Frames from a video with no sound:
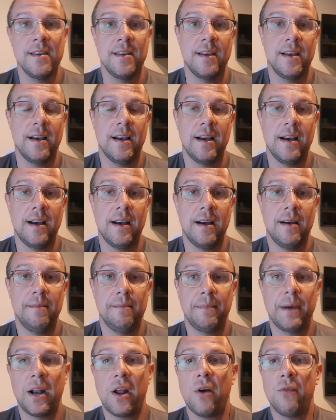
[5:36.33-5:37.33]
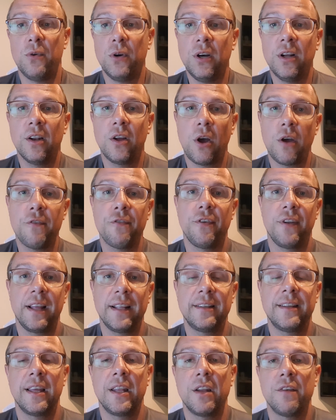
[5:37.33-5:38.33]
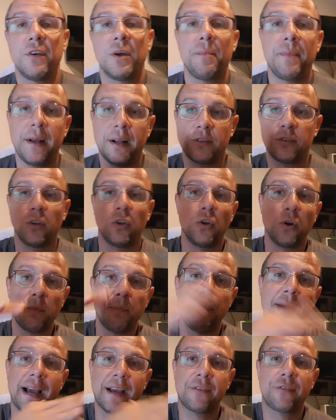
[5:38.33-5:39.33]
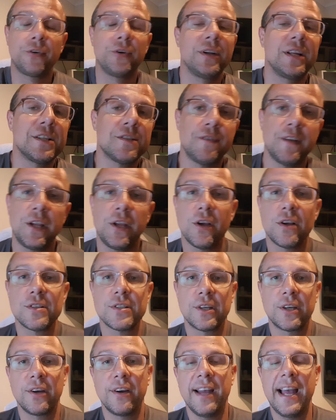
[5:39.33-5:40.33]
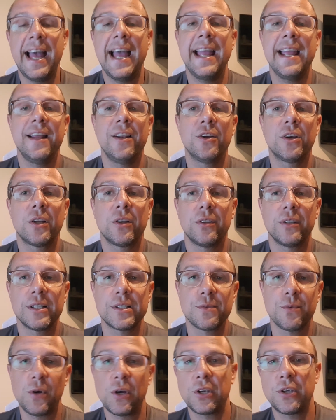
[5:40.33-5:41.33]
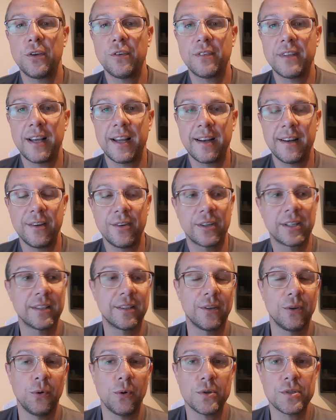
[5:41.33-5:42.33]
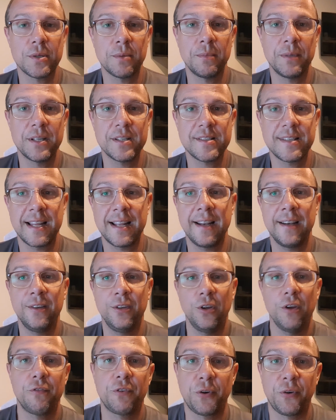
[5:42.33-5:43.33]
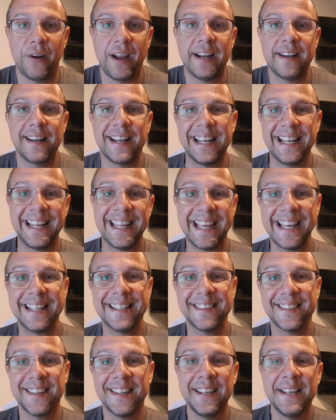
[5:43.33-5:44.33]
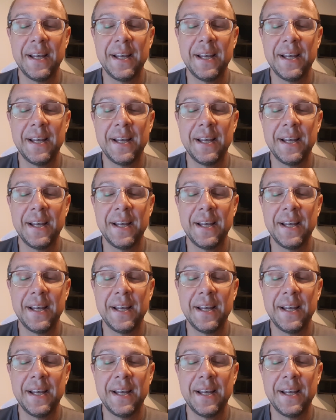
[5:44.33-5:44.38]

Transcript: But I will hopefully at the end of it be able to look back through these videos and go, hey, look at all this work you've done and look at the awesomeness that you've created in the end.